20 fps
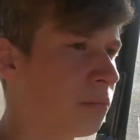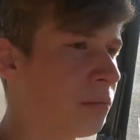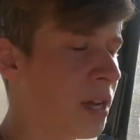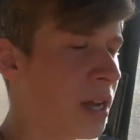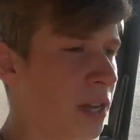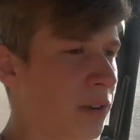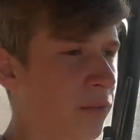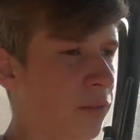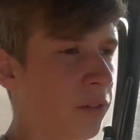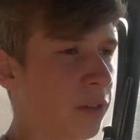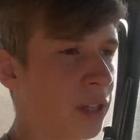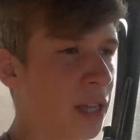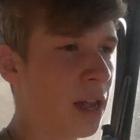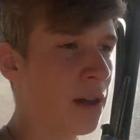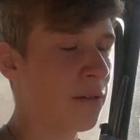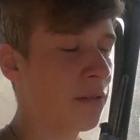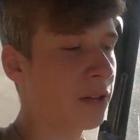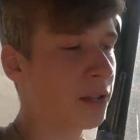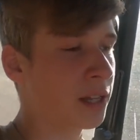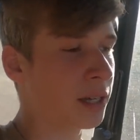made for
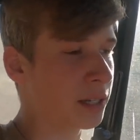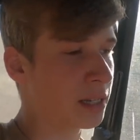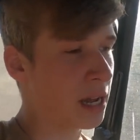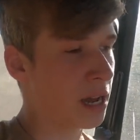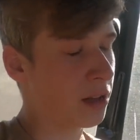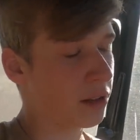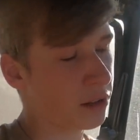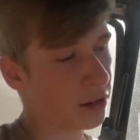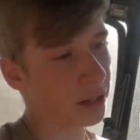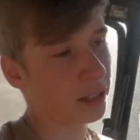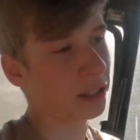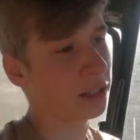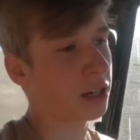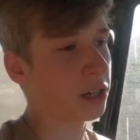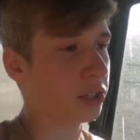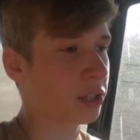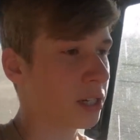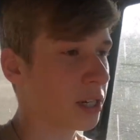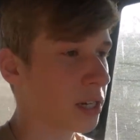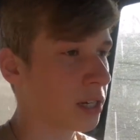leveling now there is
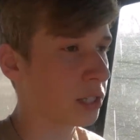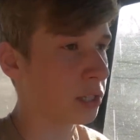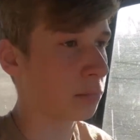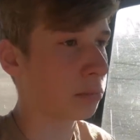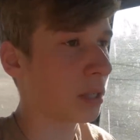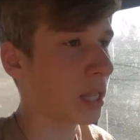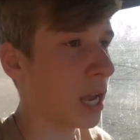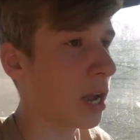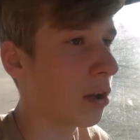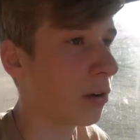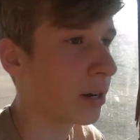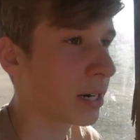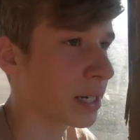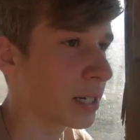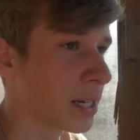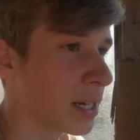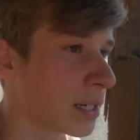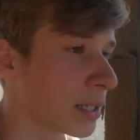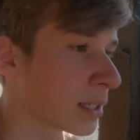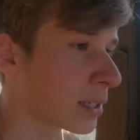such thing as a
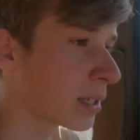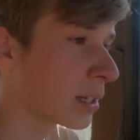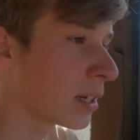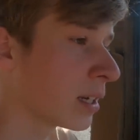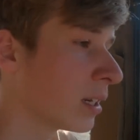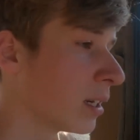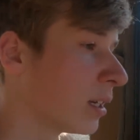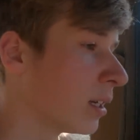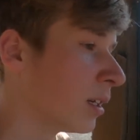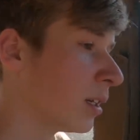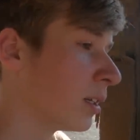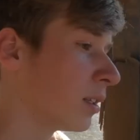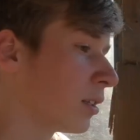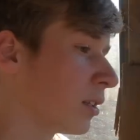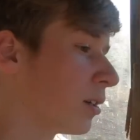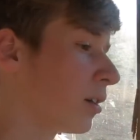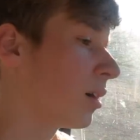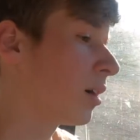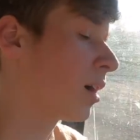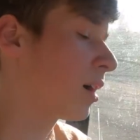plowing disc
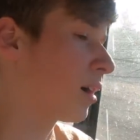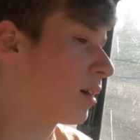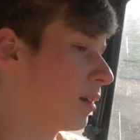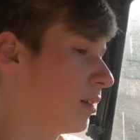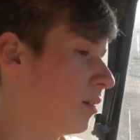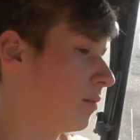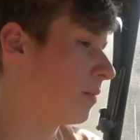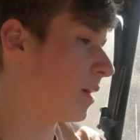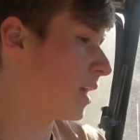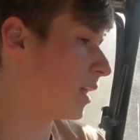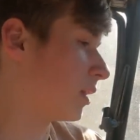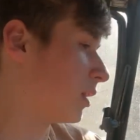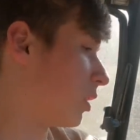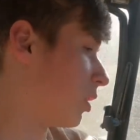they're uh, they're made a